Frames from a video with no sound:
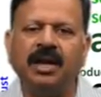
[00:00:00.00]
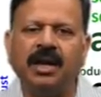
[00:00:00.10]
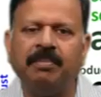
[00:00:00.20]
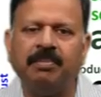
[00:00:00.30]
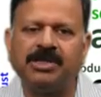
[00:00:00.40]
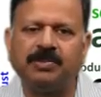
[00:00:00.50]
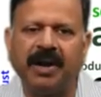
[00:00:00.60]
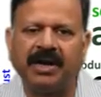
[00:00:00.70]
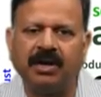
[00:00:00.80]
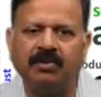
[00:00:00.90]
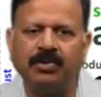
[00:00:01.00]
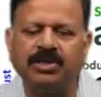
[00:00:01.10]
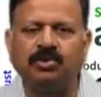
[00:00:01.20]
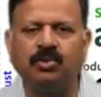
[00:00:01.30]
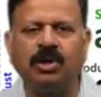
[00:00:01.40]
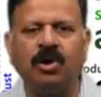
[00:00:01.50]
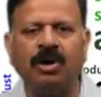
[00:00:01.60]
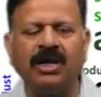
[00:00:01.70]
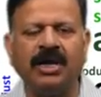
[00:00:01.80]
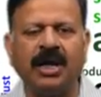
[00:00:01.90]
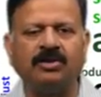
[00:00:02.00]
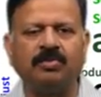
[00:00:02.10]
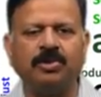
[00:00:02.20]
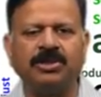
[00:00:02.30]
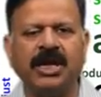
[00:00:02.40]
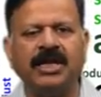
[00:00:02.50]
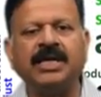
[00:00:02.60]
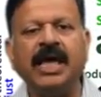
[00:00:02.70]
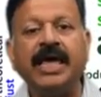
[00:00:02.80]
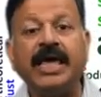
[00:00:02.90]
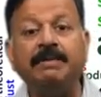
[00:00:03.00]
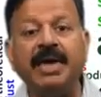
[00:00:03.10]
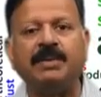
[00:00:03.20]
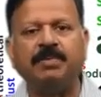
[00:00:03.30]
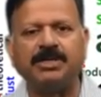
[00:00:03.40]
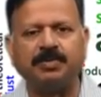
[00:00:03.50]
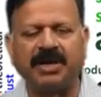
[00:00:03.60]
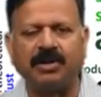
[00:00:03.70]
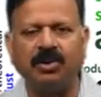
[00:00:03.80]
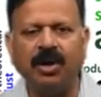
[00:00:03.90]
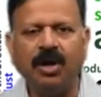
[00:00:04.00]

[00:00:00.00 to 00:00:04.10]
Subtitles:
a perspective which we call in anthropology as emic perspective.